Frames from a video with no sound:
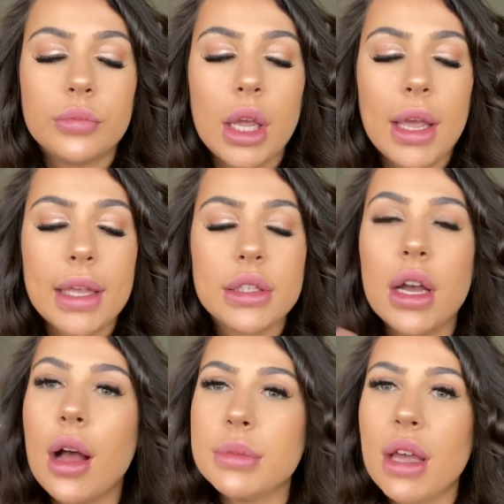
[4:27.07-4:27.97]
Okay, so
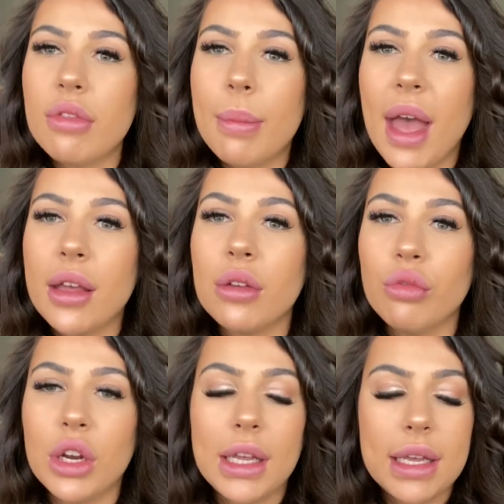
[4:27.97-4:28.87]
it comes out of the packet
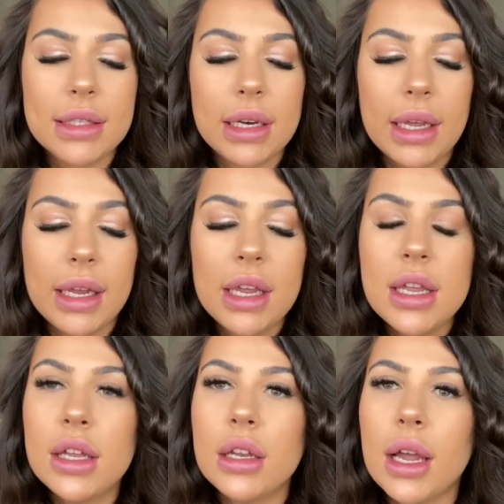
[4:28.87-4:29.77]
really easily,
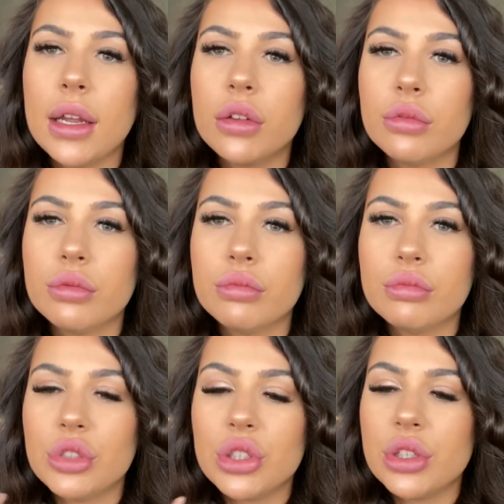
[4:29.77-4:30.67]
like
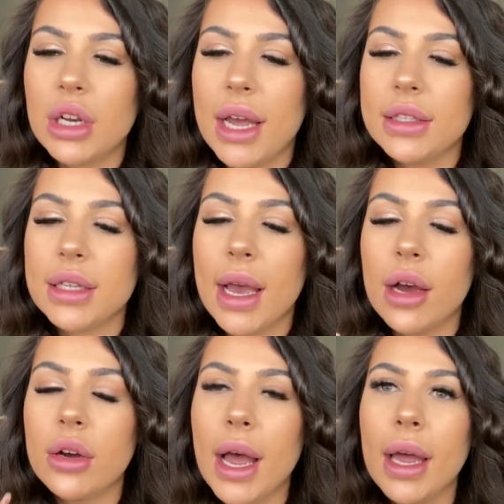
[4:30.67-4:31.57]
just slides
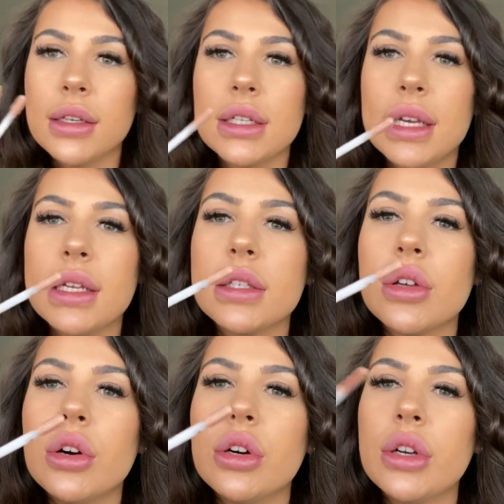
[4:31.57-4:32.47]
out, and it's
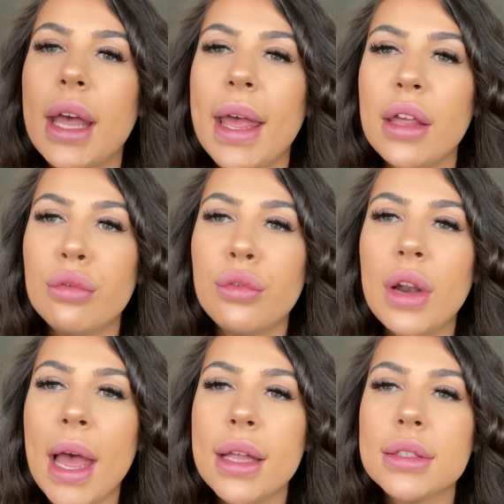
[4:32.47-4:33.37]
on a
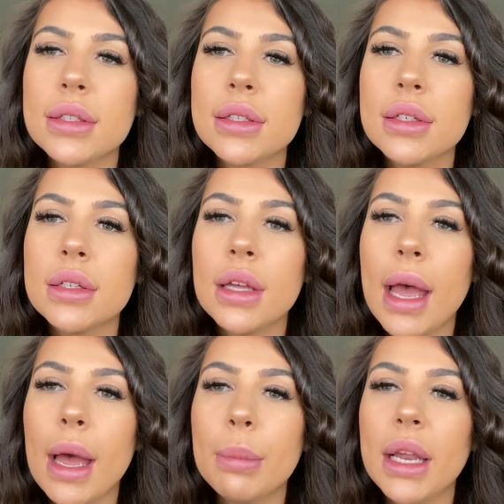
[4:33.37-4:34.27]
flat
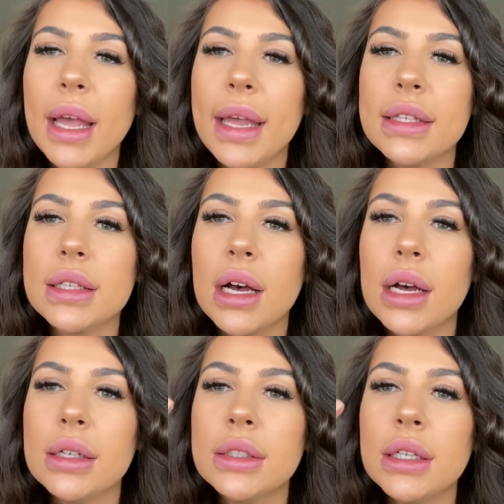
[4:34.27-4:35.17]

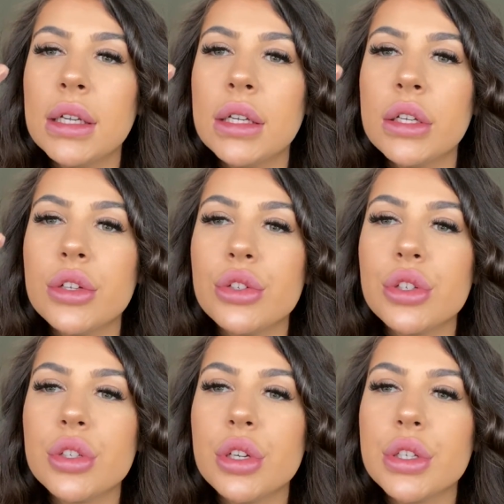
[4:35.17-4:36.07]
applicator.
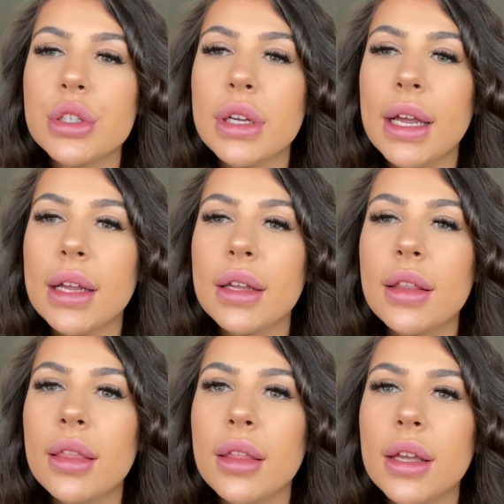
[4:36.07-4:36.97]
Just looks like
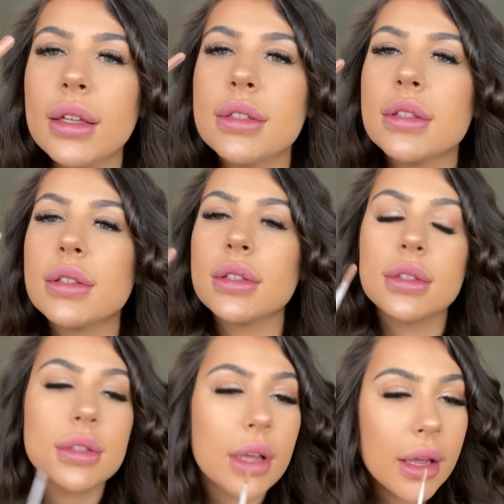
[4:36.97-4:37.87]
that.
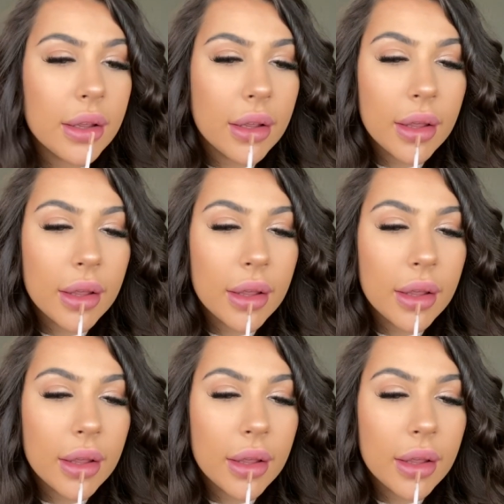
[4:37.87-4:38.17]
So